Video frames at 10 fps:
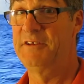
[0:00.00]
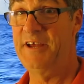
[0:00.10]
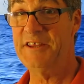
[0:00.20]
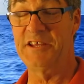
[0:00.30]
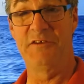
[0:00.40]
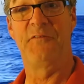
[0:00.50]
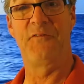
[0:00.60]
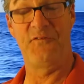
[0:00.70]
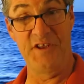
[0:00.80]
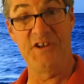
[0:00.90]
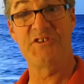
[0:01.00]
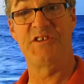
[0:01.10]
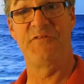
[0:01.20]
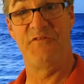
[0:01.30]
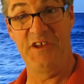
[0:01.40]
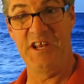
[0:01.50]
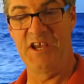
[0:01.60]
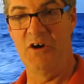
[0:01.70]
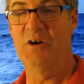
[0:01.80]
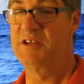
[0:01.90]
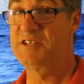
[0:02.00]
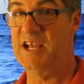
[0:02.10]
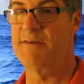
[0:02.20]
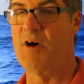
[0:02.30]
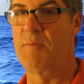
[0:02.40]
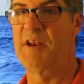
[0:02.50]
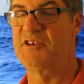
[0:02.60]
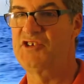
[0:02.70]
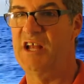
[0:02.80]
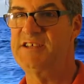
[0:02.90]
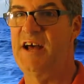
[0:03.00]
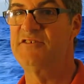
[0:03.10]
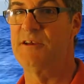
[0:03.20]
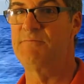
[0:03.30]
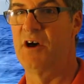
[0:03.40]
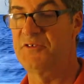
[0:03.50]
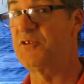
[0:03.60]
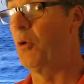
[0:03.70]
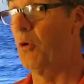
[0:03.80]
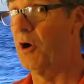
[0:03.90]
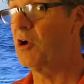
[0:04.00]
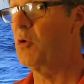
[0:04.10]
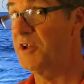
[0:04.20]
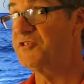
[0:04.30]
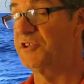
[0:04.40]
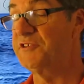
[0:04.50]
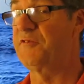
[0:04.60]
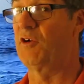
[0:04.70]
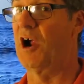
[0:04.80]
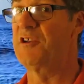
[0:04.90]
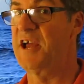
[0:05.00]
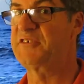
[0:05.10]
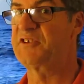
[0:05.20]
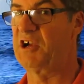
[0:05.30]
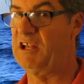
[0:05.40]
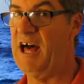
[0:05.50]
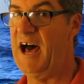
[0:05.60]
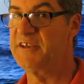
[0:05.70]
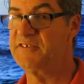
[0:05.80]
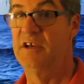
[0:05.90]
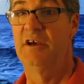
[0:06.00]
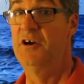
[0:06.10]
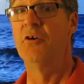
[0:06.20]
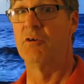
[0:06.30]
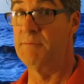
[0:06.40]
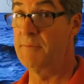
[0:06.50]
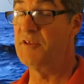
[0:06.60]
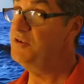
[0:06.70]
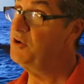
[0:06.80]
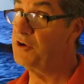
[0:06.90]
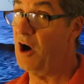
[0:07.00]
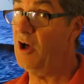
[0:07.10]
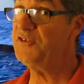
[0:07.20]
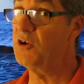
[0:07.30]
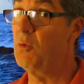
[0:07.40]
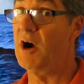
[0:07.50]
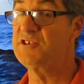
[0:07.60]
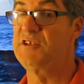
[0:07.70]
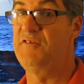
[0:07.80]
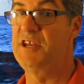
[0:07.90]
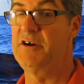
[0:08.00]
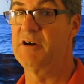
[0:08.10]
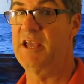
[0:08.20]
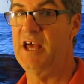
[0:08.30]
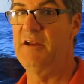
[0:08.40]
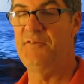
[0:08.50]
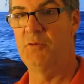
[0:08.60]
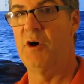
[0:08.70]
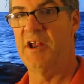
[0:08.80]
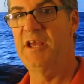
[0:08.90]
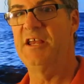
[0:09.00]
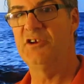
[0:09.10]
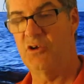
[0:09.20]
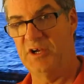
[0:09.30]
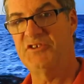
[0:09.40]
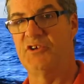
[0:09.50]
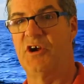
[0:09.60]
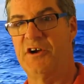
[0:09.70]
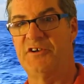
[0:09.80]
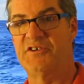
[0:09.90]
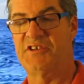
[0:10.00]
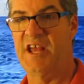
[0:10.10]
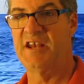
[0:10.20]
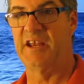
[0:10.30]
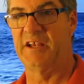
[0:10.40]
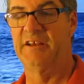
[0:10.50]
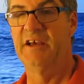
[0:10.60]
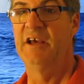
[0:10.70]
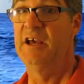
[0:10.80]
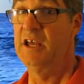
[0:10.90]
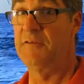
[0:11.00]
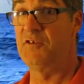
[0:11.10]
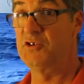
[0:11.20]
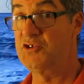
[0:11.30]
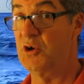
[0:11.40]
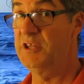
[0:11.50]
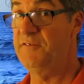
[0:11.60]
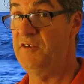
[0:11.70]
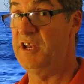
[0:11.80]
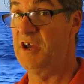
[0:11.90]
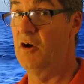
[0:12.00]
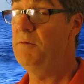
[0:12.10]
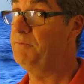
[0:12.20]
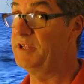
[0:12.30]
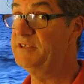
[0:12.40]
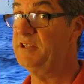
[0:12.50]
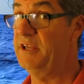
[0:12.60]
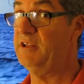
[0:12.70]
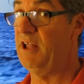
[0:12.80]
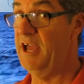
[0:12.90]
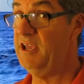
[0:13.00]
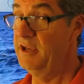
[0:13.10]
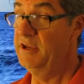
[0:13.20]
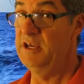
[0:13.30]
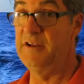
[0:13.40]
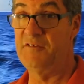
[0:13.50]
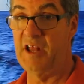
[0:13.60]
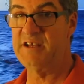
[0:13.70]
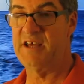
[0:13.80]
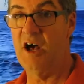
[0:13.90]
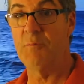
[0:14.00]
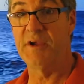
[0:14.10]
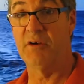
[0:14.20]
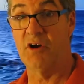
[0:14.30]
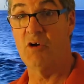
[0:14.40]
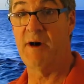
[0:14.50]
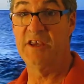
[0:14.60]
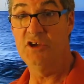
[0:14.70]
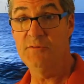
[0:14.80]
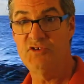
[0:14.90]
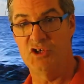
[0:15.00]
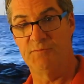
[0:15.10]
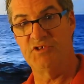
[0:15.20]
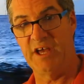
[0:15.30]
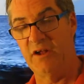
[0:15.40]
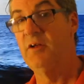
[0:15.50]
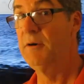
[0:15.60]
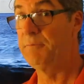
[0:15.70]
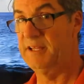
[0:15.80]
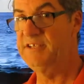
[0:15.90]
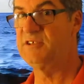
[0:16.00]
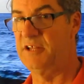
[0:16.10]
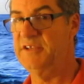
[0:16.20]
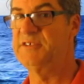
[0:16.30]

Now that you've finished the video, take a moment and jot down some notes or questions for our next class. Remember that you can also watch the video again if you want to increase your understanding. If you enjoyed the video, please click like, and if you'd like to help me grow my YouTube channel, please click